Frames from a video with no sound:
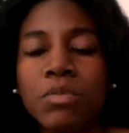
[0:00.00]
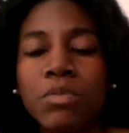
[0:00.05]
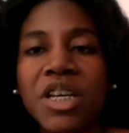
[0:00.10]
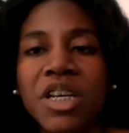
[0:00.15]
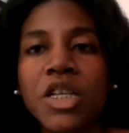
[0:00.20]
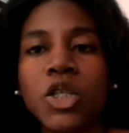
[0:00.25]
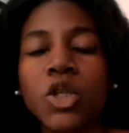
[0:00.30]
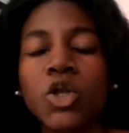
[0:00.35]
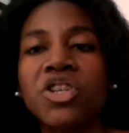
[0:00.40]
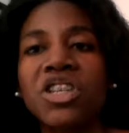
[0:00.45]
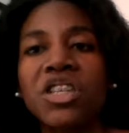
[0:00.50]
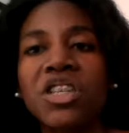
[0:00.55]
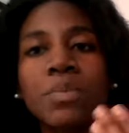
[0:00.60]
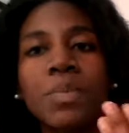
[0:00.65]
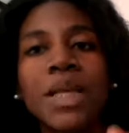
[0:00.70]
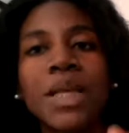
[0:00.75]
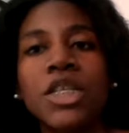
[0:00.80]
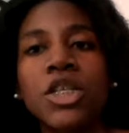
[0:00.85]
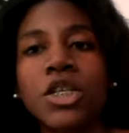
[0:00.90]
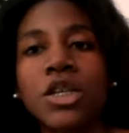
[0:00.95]
Because you just
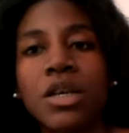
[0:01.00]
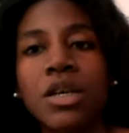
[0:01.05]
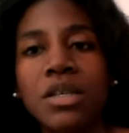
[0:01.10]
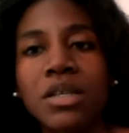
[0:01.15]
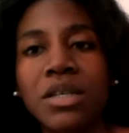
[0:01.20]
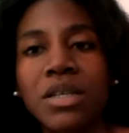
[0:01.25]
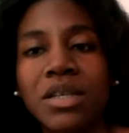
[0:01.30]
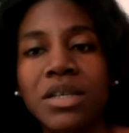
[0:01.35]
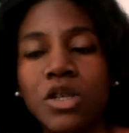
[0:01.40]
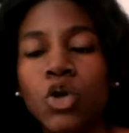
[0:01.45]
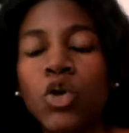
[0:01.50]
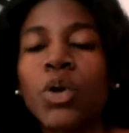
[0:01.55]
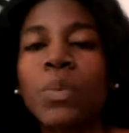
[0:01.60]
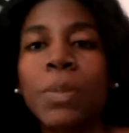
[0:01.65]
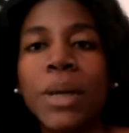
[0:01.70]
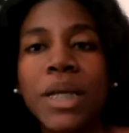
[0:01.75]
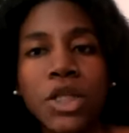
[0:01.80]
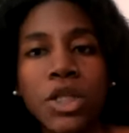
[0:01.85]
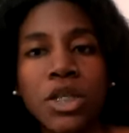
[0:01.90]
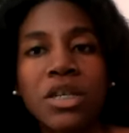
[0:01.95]
mentioned, you had
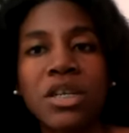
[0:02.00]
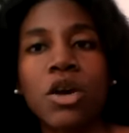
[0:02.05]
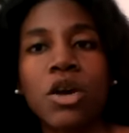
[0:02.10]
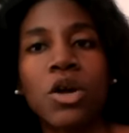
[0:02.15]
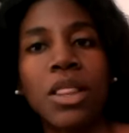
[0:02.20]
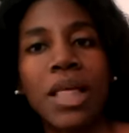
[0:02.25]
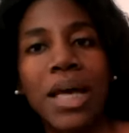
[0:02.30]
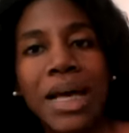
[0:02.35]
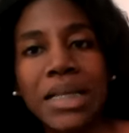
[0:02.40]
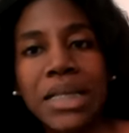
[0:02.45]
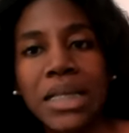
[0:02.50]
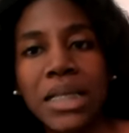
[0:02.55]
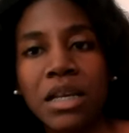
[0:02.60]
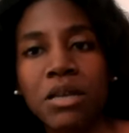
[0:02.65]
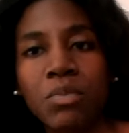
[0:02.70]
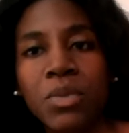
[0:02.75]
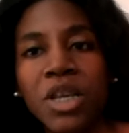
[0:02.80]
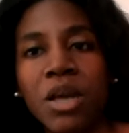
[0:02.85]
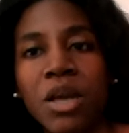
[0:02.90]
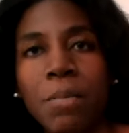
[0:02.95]
mentioned in our last
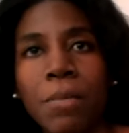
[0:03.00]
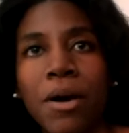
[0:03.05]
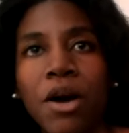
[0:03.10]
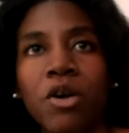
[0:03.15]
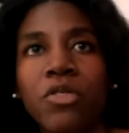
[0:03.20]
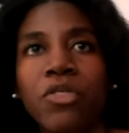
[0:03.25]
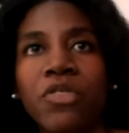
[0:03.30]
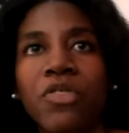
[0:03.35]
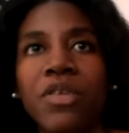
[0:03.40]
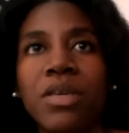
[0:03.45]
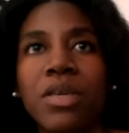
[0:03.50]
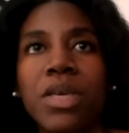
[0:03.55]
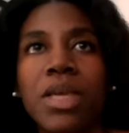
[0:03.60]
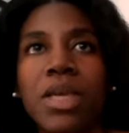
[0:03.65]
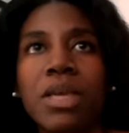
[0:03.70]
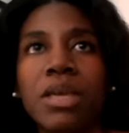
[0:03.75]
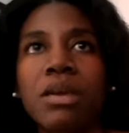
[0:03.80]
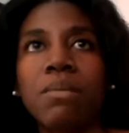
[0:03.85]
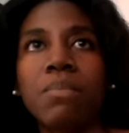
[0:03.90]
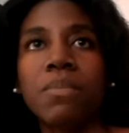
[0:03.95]
segment about
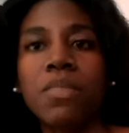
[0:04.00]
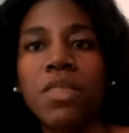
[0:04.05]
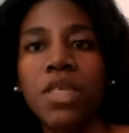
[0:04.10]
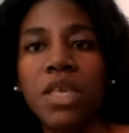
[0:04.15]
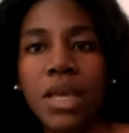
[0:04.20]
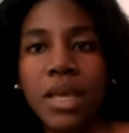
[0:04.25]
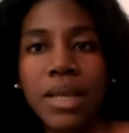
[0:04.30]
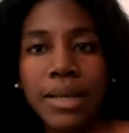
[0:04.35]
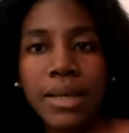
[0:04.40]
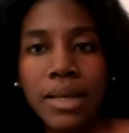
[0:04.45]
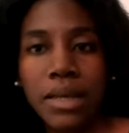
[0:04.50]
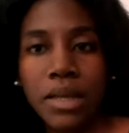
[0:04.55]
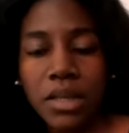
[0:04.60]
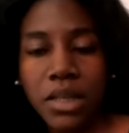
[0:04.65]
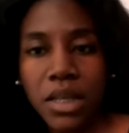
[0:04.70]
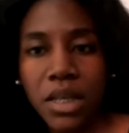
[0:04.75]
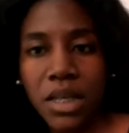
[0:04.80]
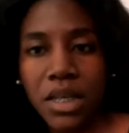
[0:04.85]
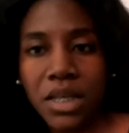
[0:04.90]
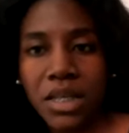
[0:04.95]
the the in
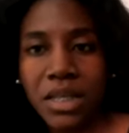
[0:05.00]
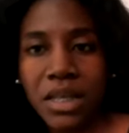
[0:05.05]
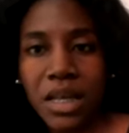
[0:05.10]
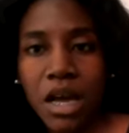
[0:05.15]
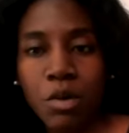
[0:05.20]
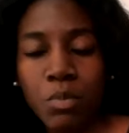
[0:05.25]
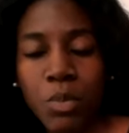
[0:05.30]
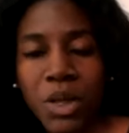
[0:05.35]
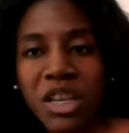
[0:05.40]
these um,